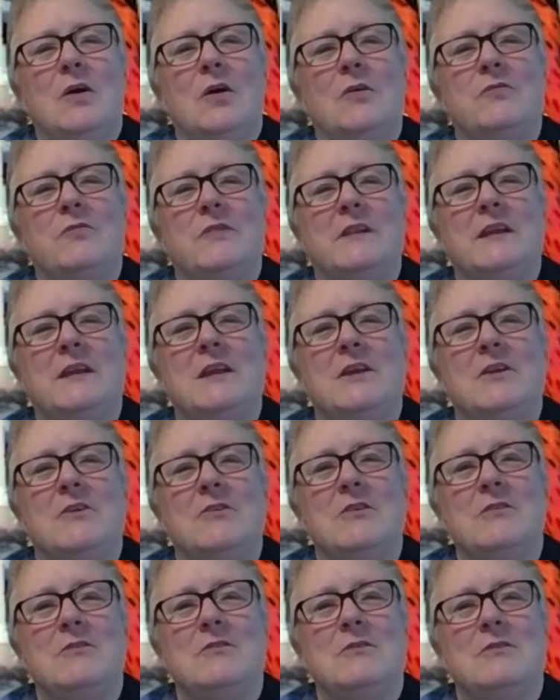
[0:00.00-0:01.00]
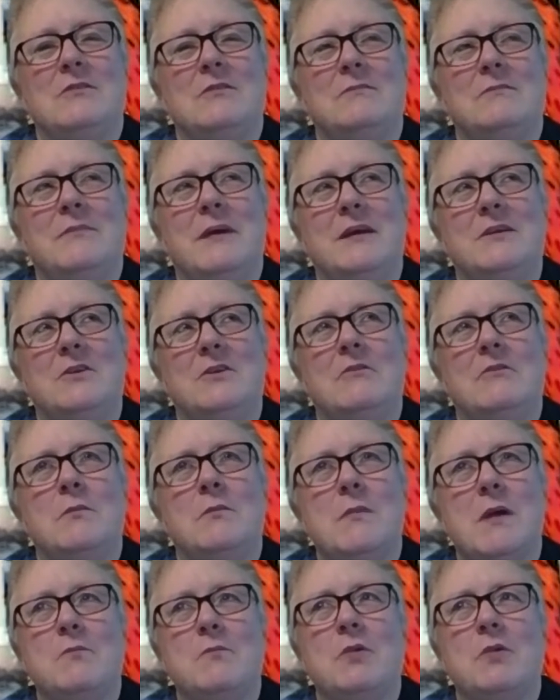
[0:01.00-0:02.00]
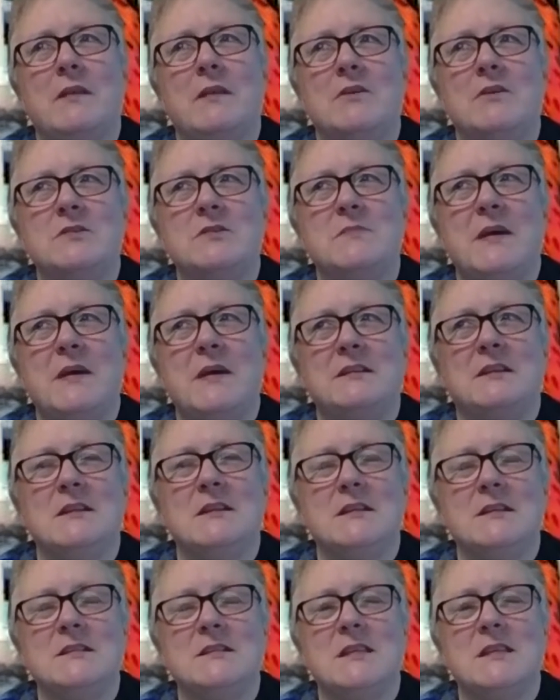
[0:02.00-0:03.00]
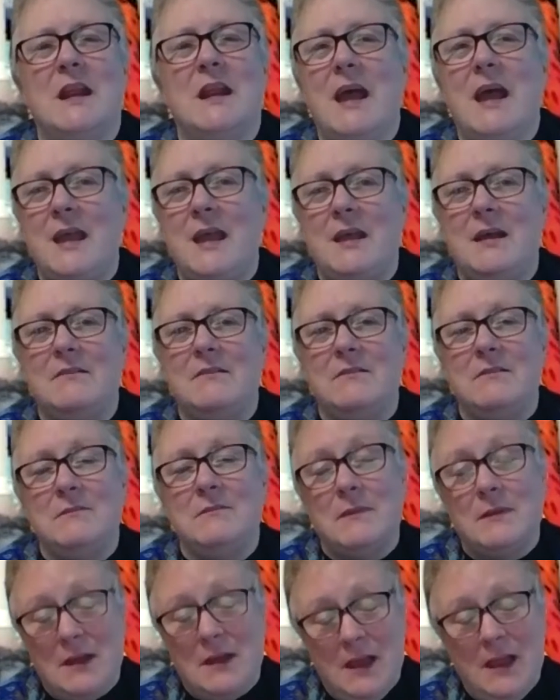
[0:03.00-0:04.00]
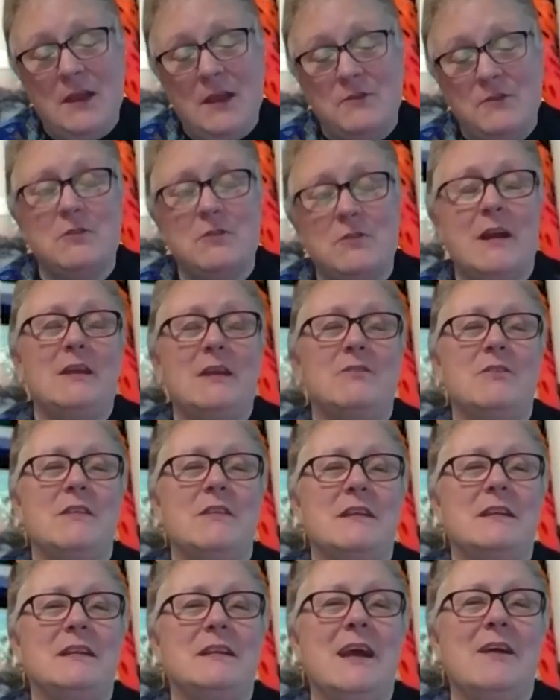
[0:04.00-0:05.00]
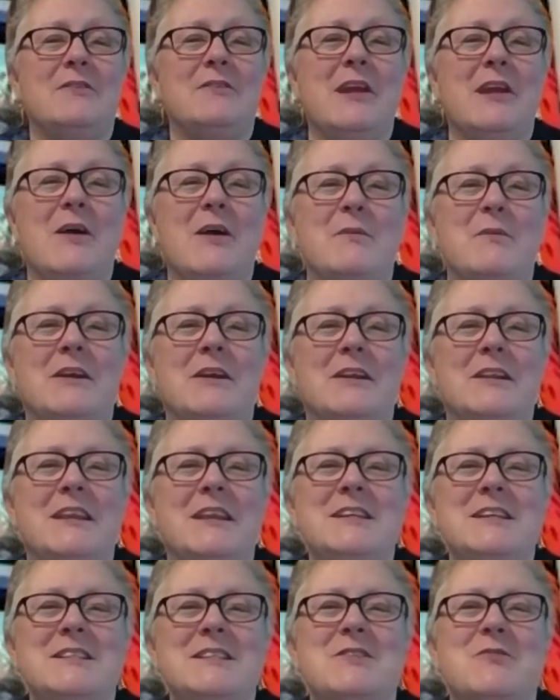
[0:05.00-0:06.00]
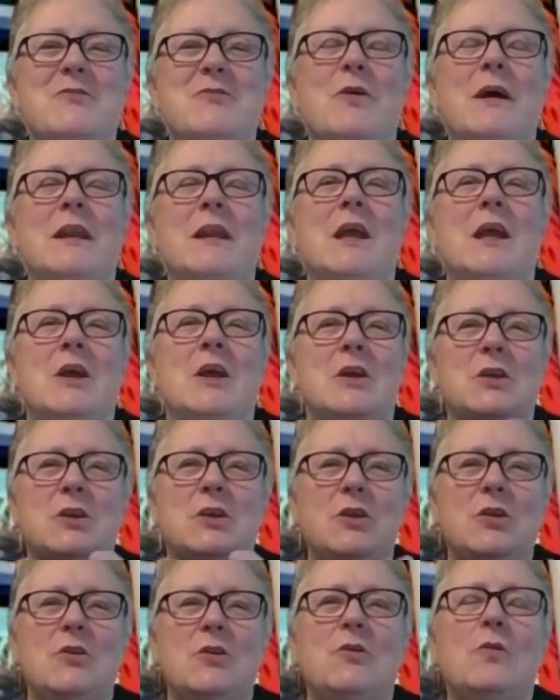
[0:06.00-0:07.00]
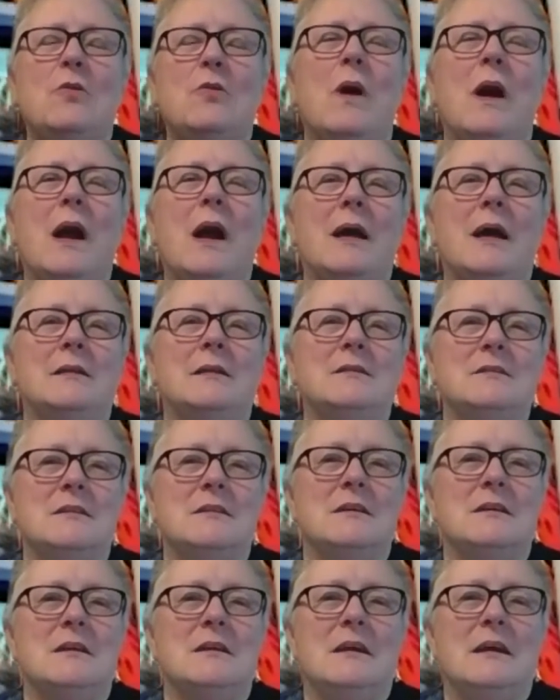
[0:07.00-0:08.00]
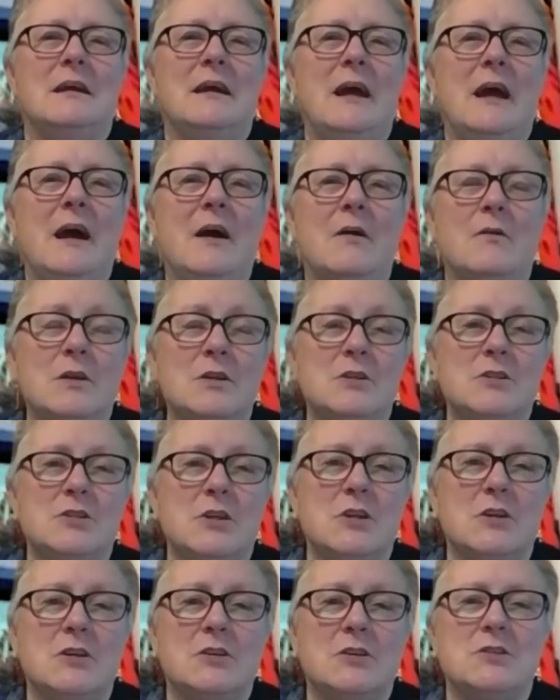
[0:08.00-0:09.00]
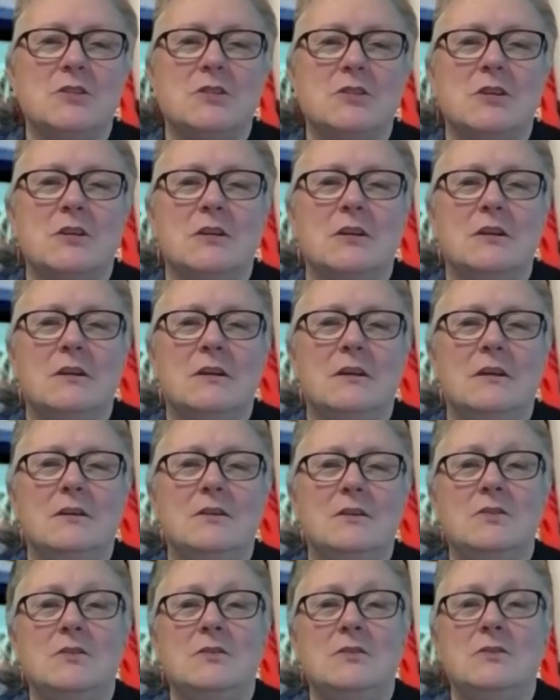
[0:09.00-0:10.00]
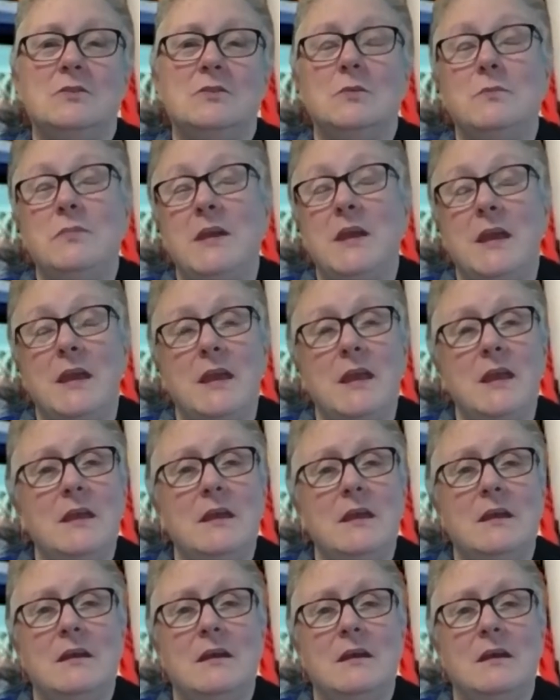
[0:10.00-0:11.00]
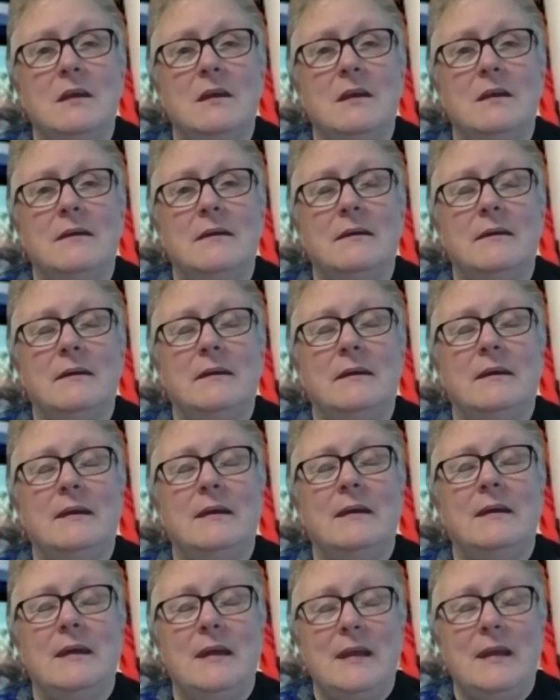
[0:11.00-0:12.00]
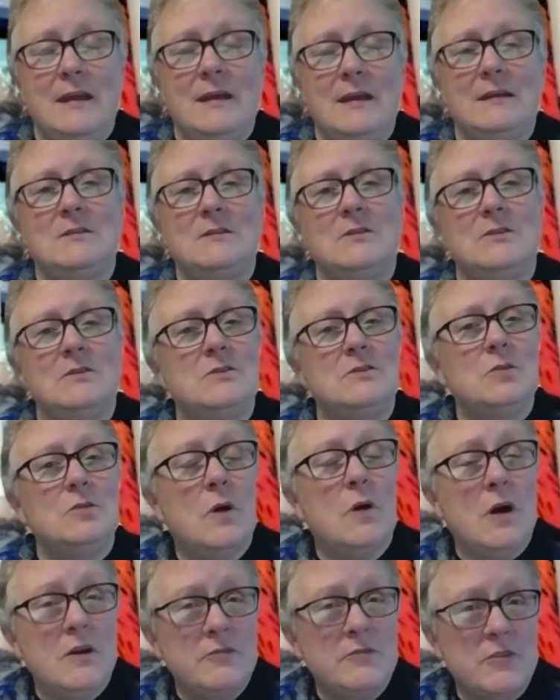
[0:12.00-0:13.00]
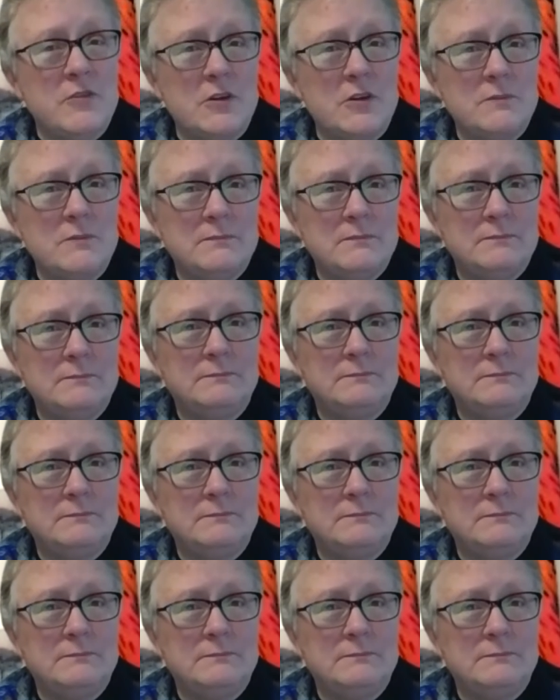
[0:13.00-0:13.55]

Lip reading: hopefully you're better at remembering those mental lists than I am. I have to write everything down now, but a list of what you want our church to be and to offer.